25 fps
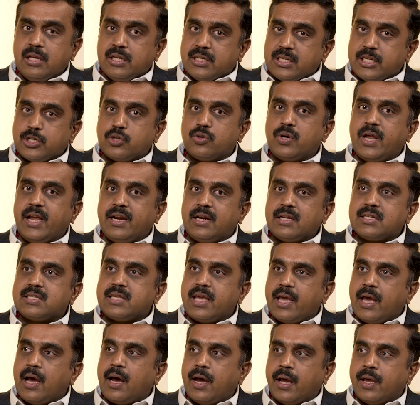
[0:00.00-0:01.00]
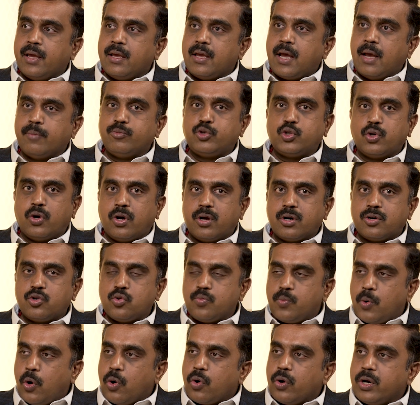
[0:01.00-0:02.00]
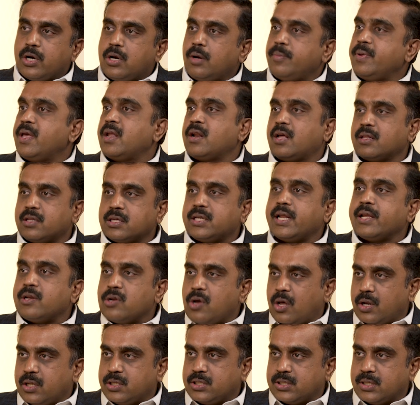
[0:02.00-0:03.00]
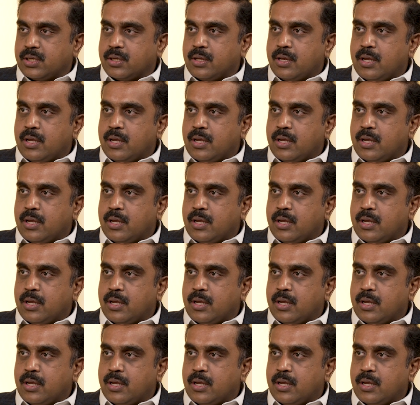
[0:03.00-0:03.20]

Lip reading: See, today it is AI. I'm sure tomorrow it will be another technology.